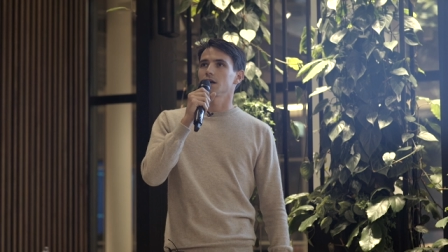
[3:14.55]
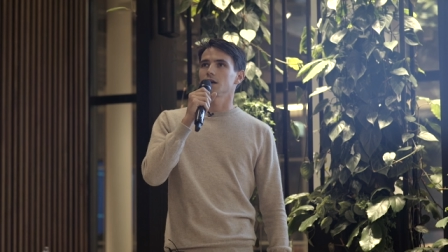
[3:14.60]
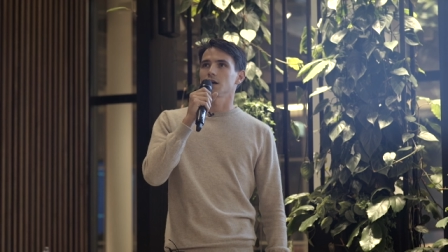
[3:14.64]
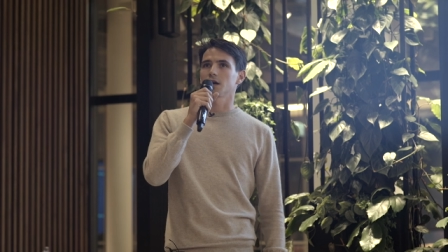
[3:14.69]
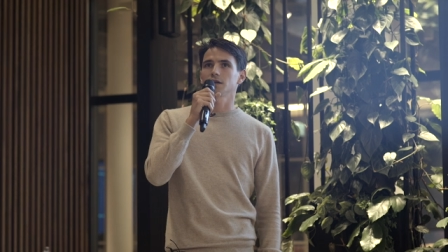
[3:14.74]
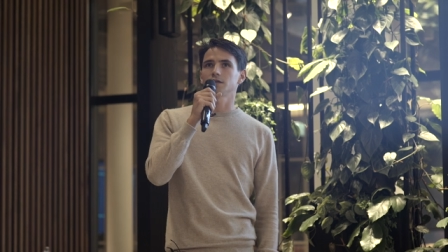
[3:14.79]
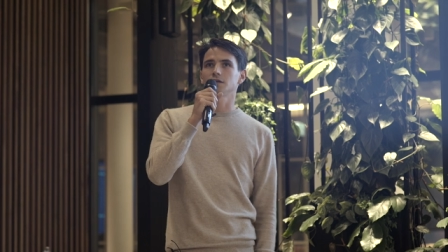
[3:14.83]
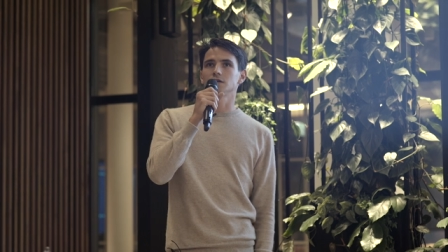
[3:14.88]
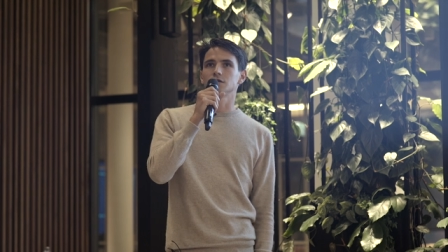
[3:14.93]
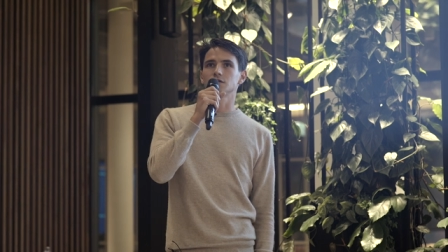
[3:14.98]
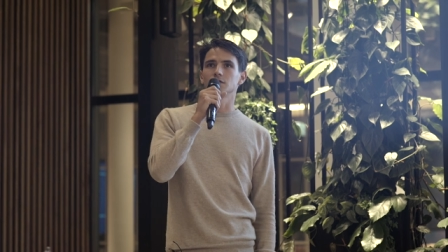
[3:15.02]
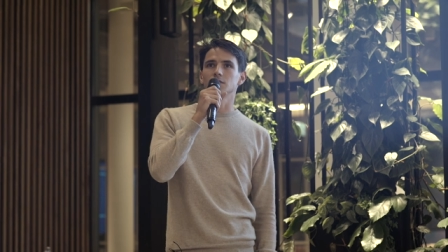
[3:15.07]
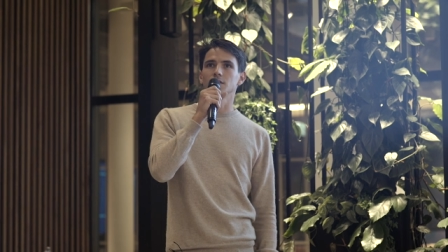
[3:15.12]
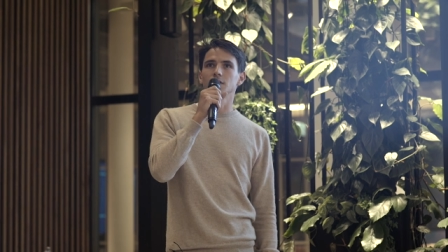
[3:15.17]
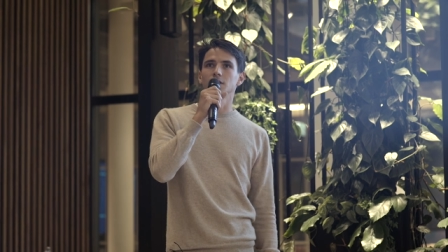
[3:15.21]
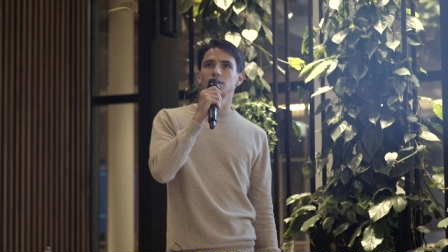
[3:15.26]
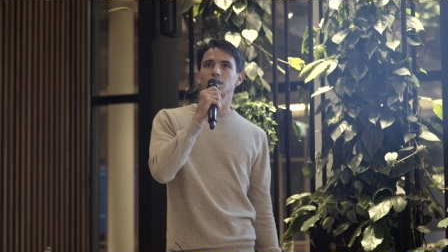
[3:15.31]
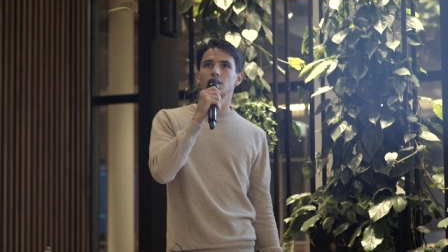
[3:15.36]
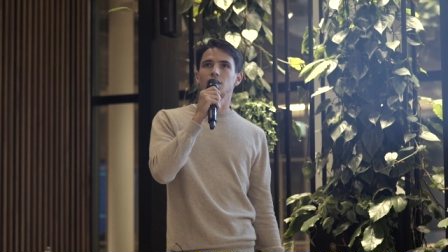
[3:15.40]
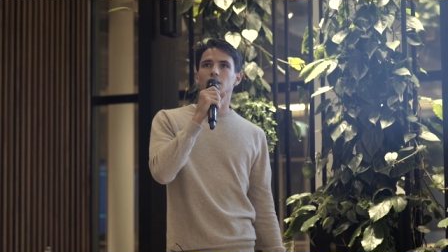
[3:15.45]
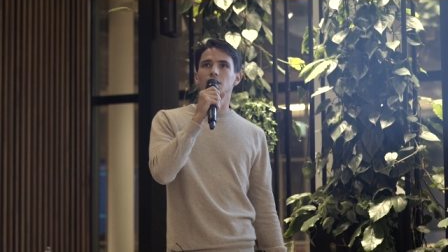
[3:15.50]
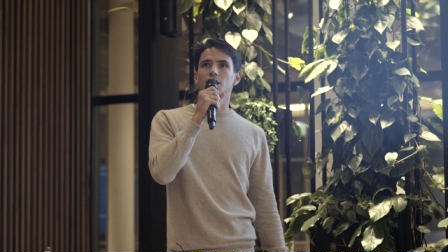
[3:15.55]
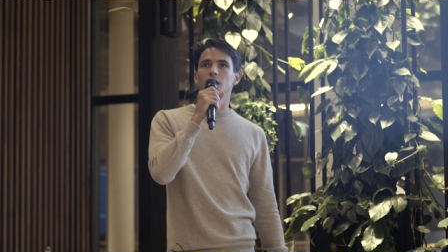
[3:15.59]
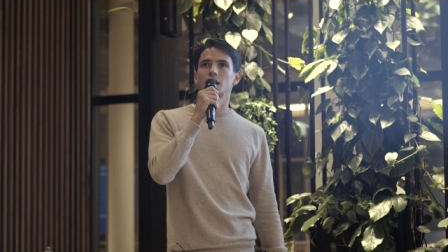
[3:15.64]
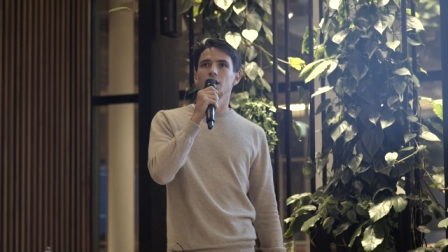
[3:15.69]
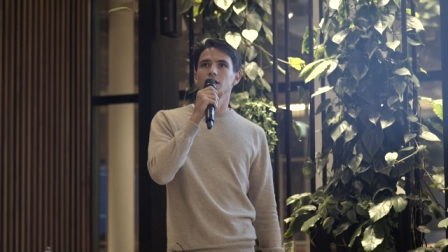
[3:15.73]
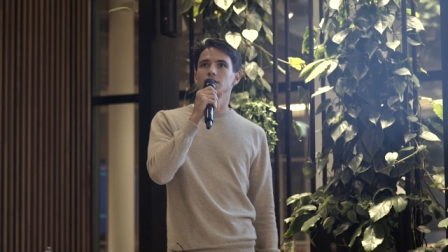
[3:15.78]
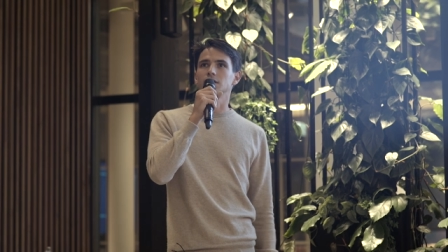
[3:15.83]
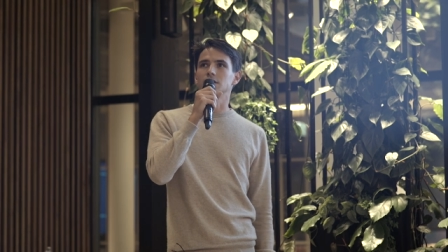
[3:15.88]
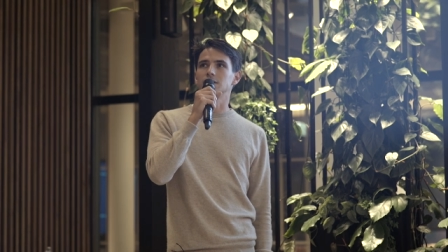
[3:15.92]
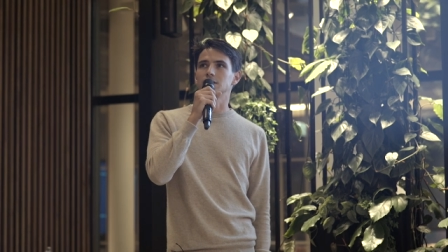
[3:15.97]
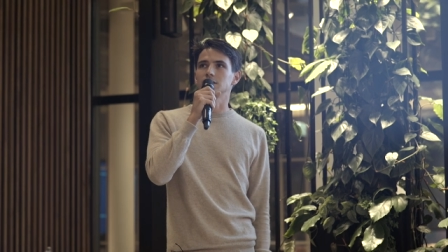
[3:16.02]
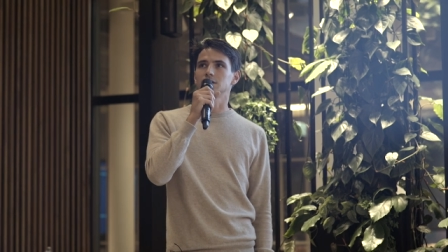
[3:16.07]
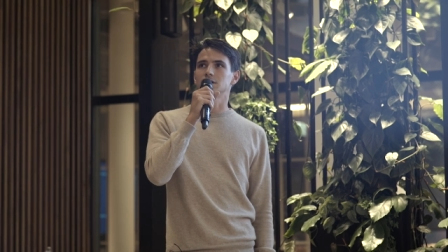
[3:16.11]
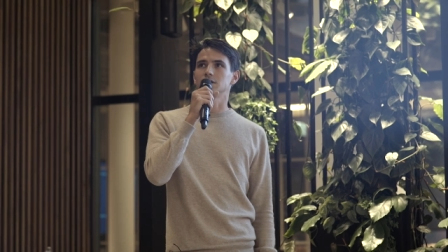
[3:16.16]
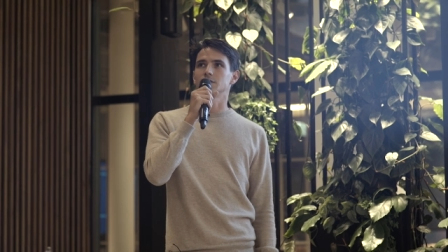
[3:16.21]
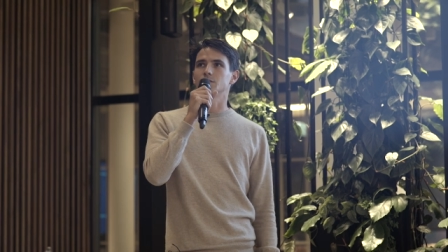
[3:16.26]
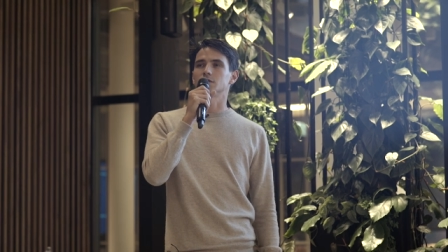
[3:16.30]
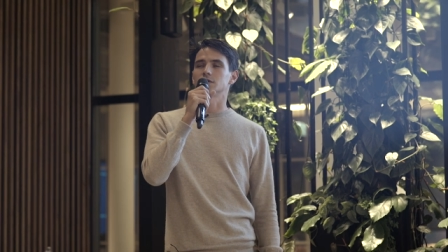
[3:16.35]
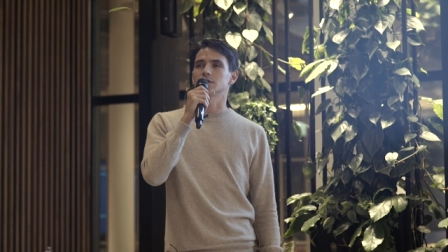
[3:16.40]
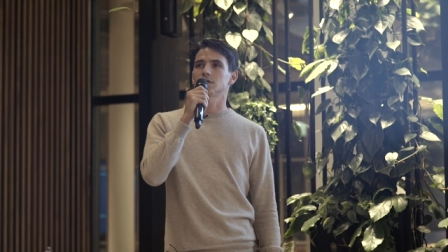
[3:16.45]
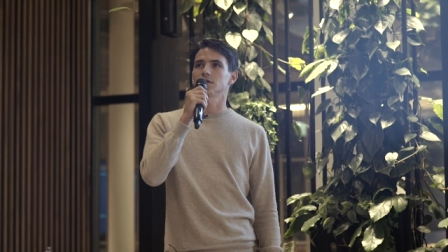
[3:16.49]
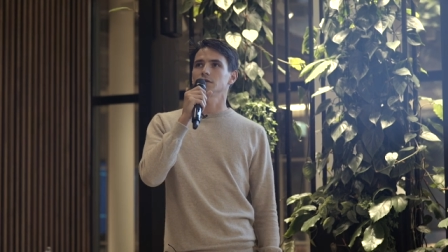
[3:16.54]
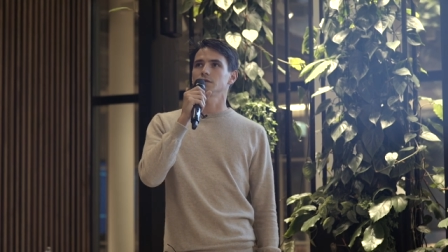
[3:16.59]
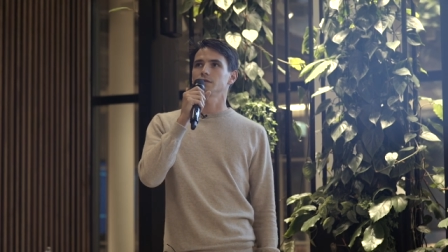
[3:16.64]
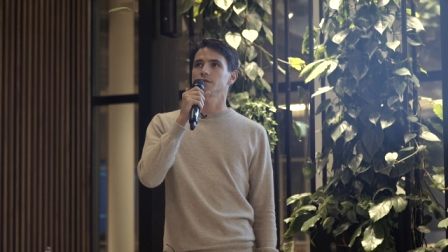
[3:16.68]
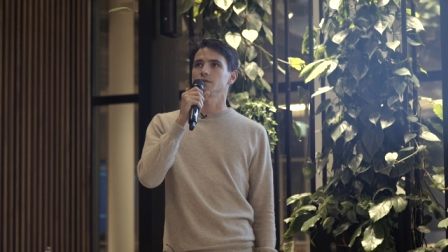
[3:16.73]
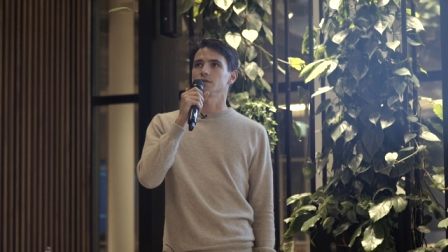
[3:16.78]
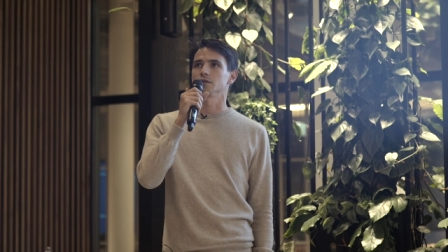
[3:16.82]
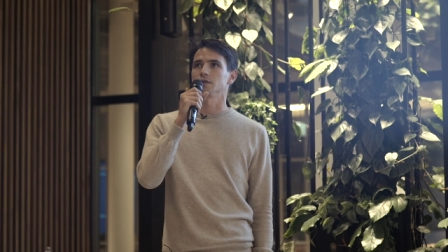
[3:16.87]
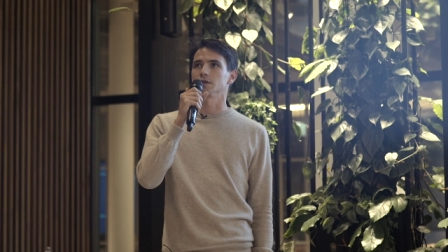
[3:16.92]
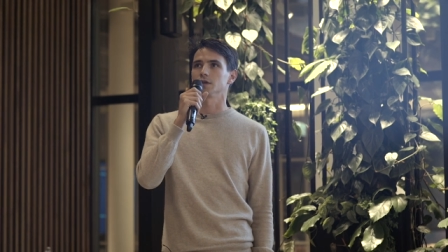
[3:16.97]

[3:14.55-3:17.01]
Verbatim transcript: retention rate uh, higher than sixty percent for